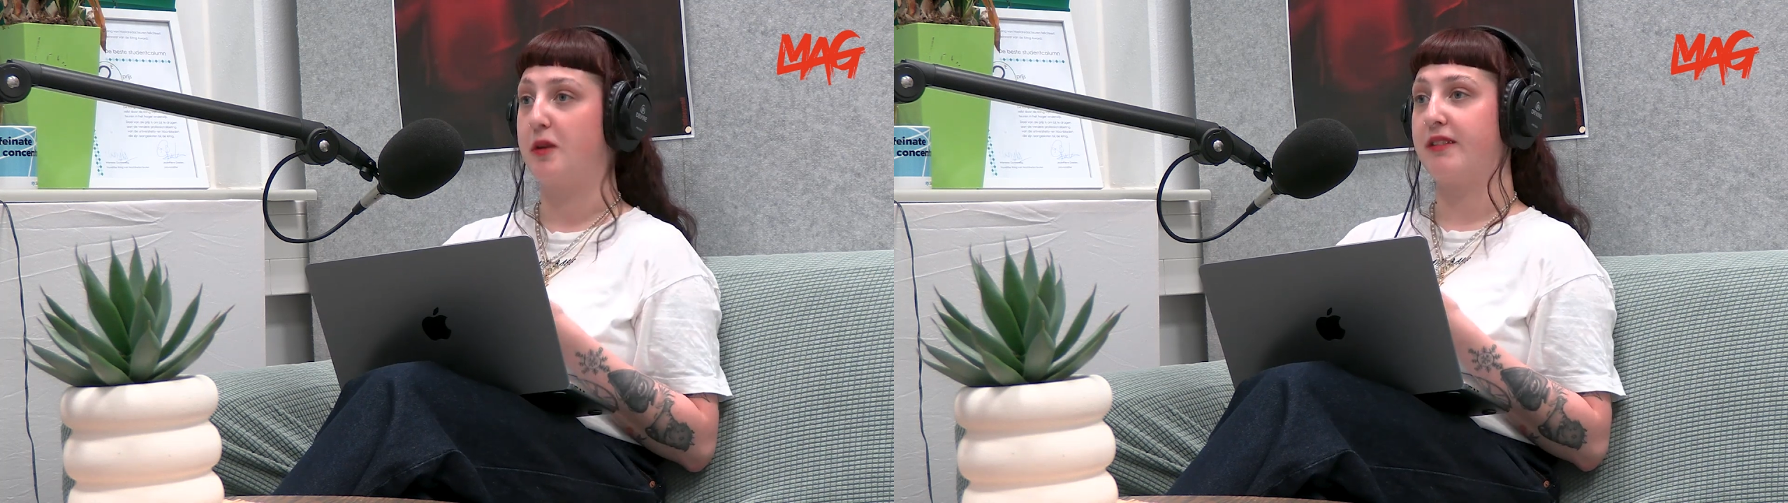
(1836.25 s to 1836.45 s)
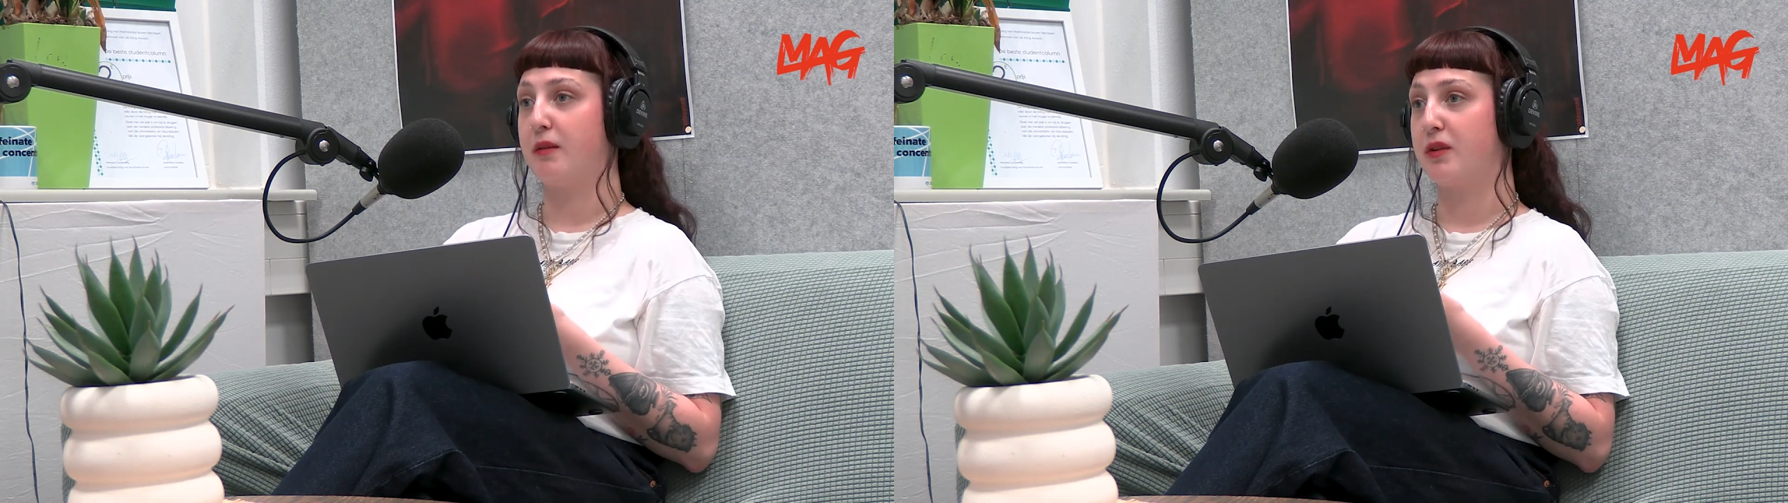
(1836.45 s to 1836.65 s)

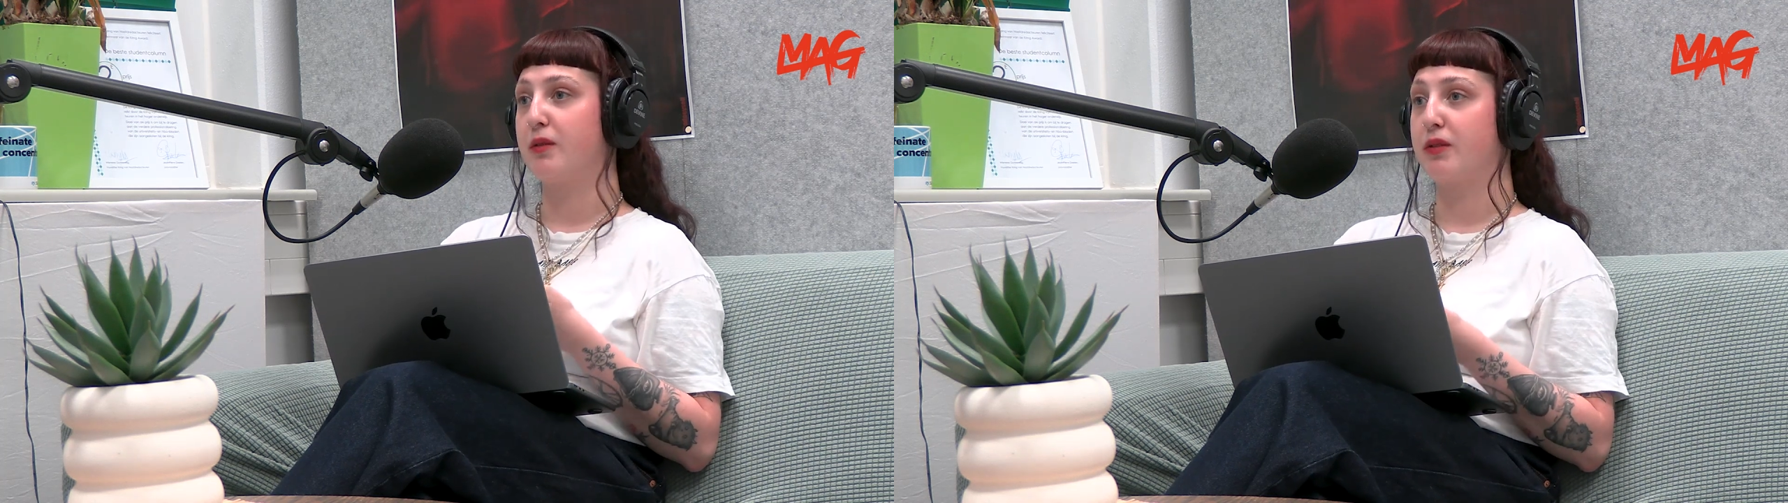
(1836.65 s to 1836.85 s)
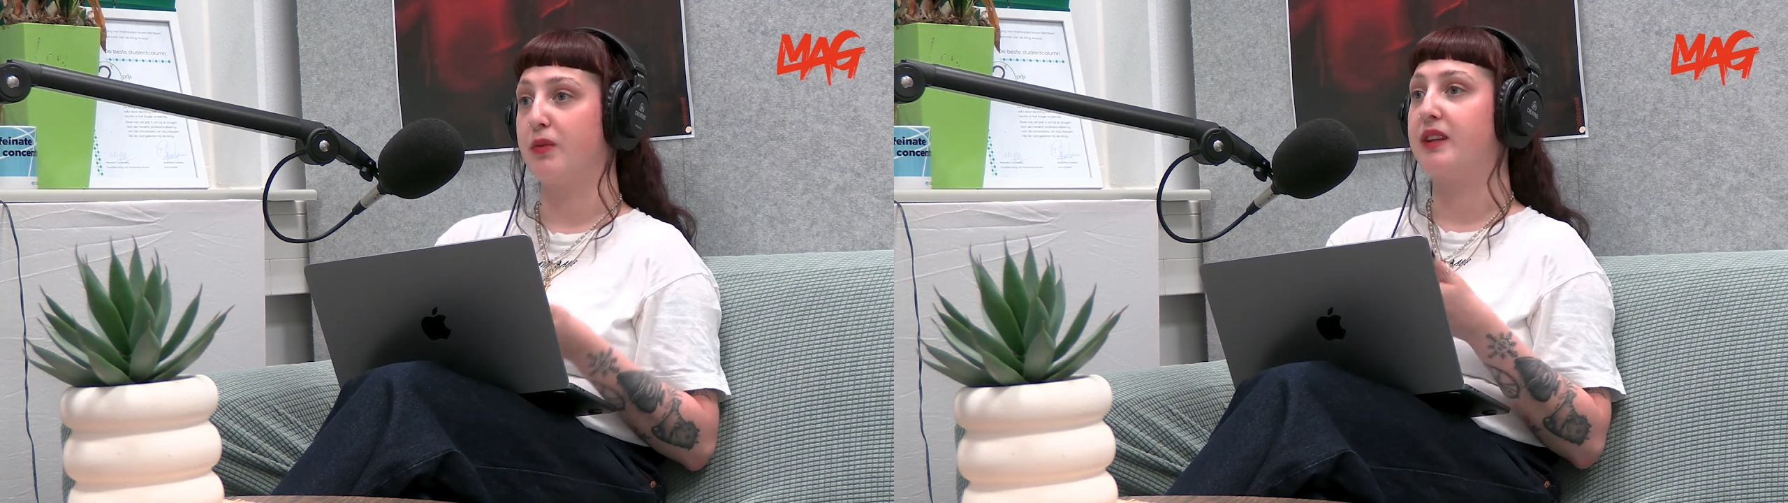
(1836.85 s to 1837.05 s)
my
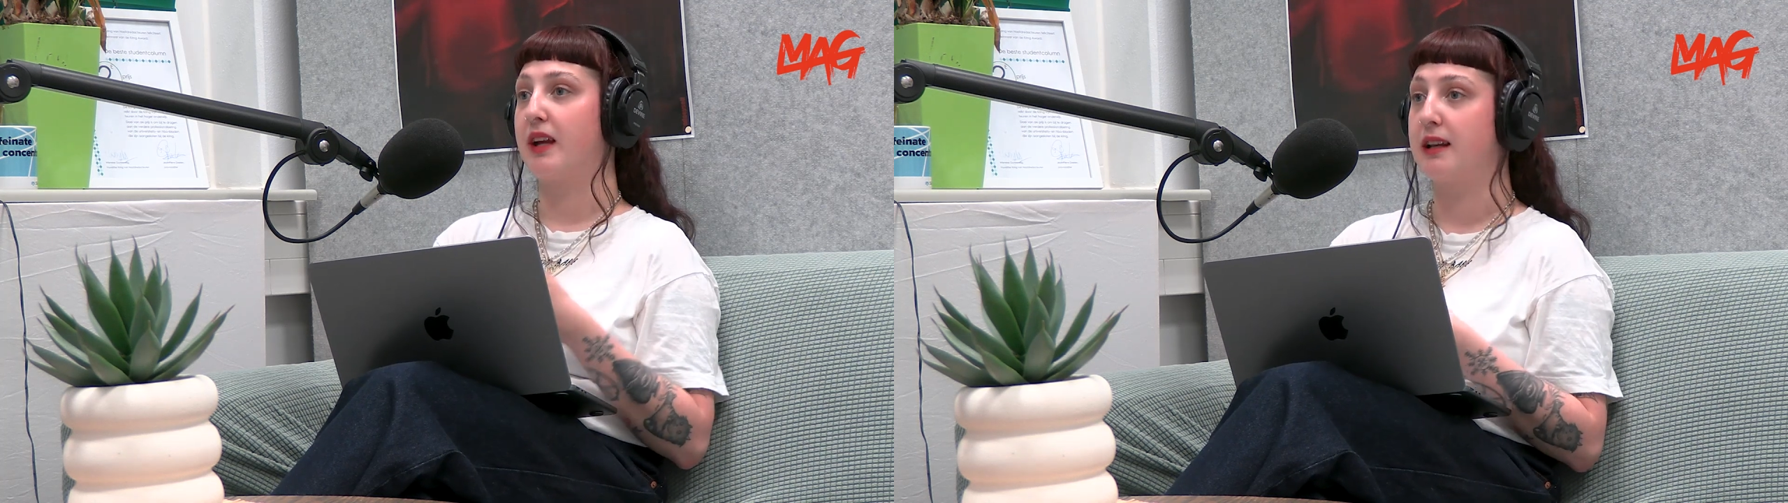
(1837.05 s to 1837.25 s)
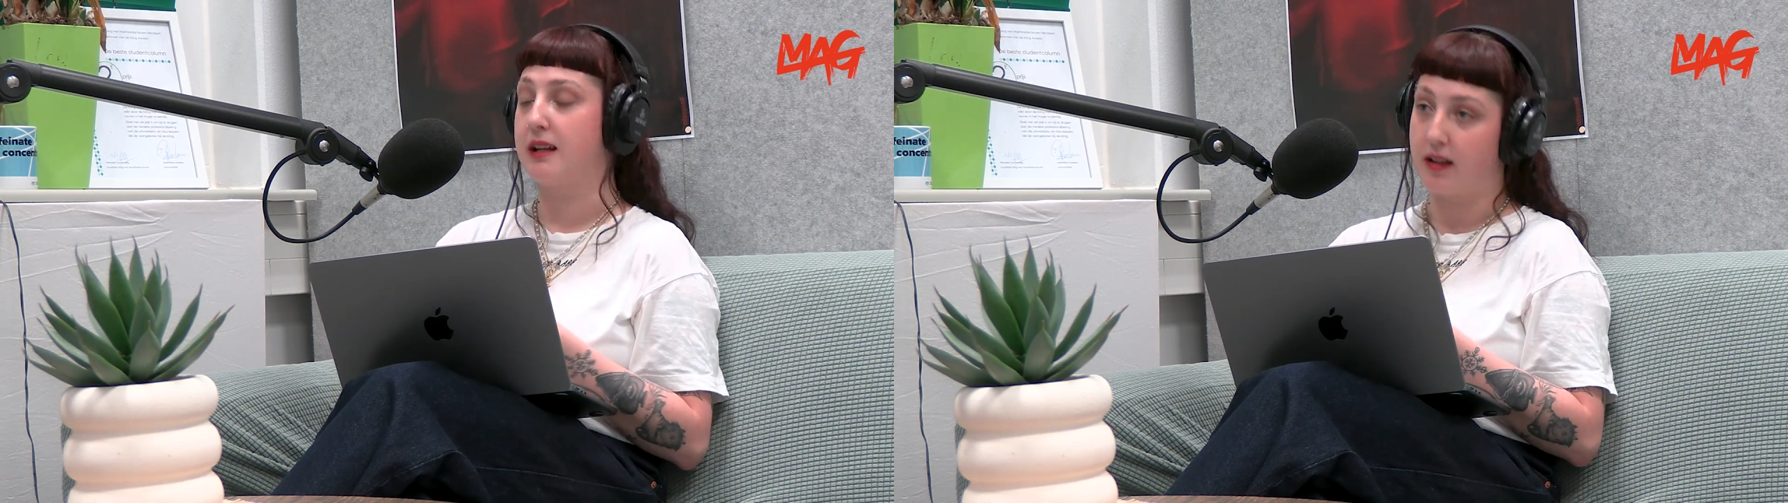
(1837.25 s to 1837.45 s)
symptoms with
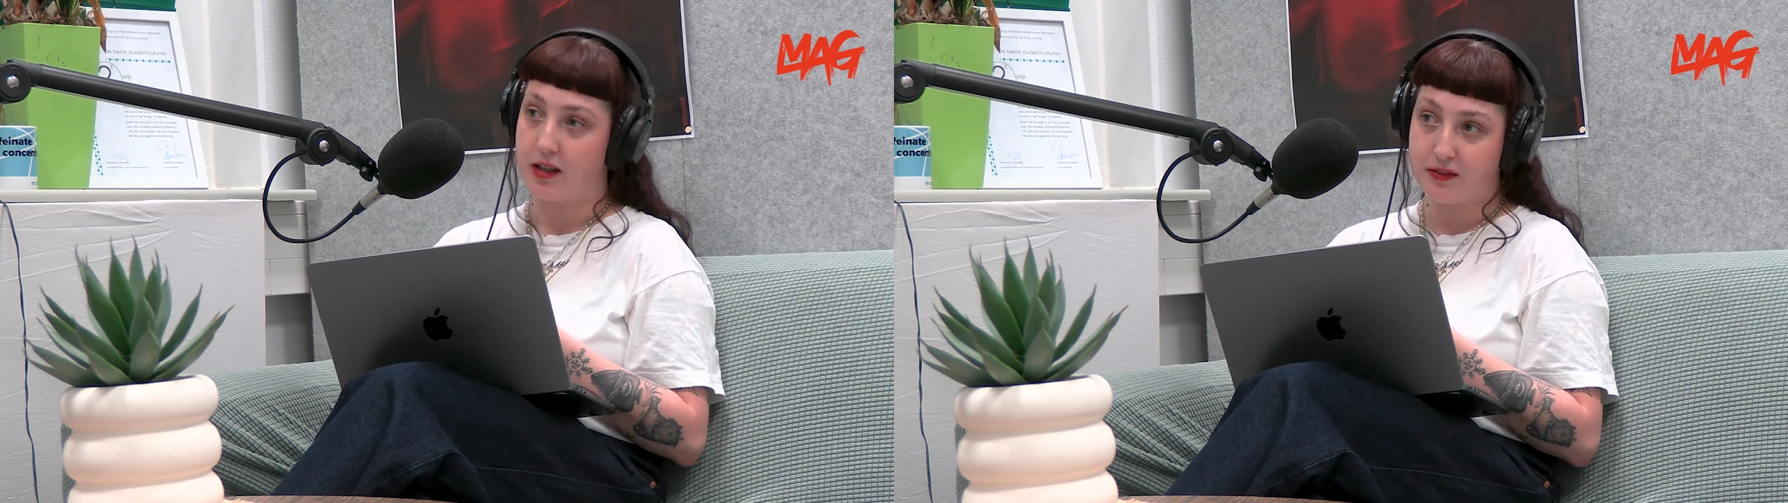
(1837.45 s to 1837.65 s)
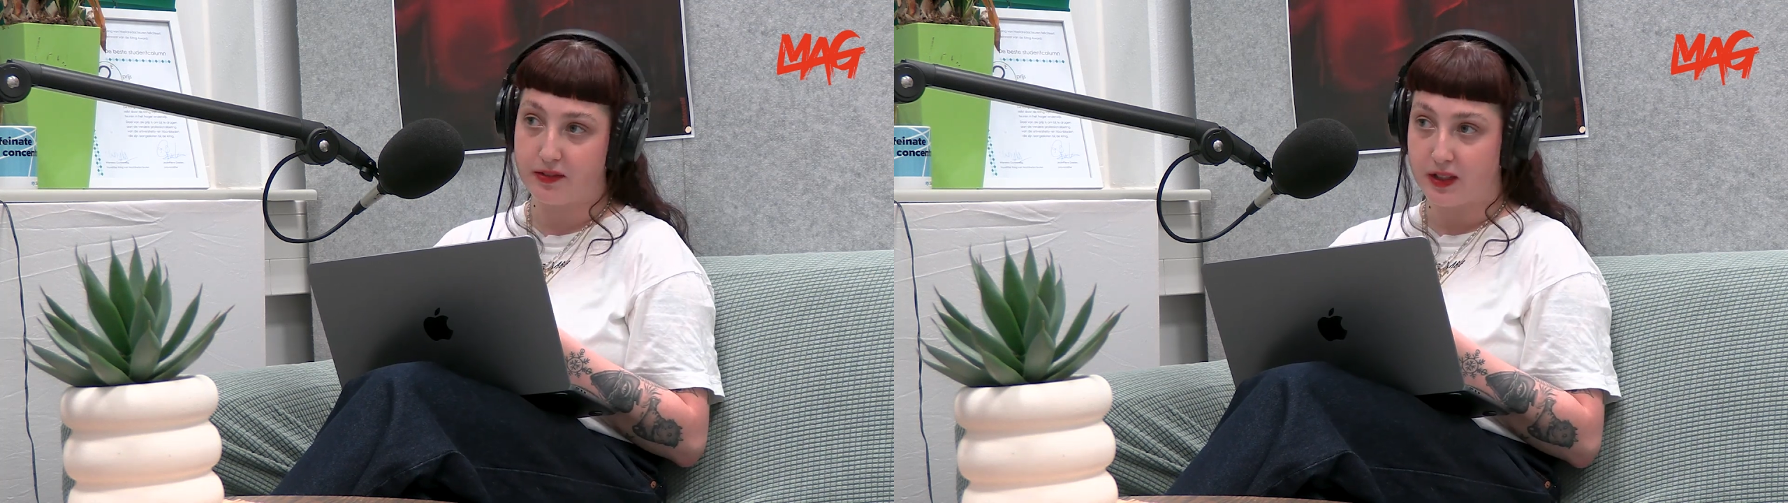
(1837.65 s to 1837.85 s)
daily
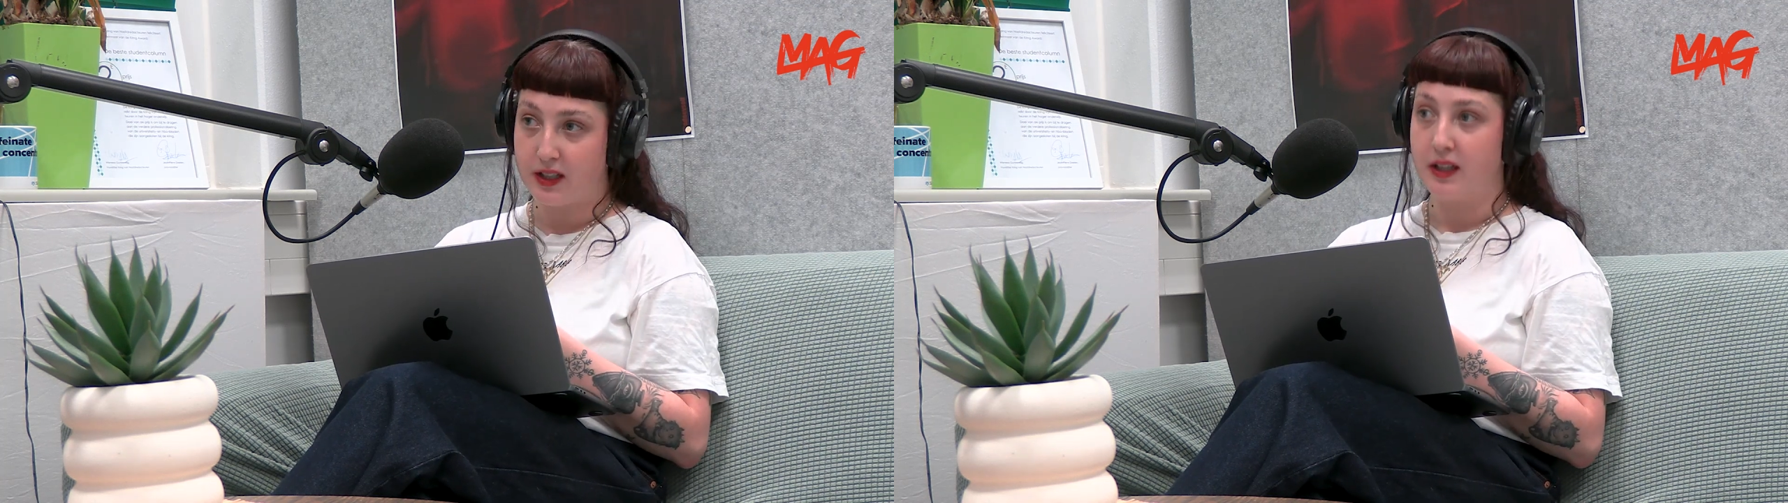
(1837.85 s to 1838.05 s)
life,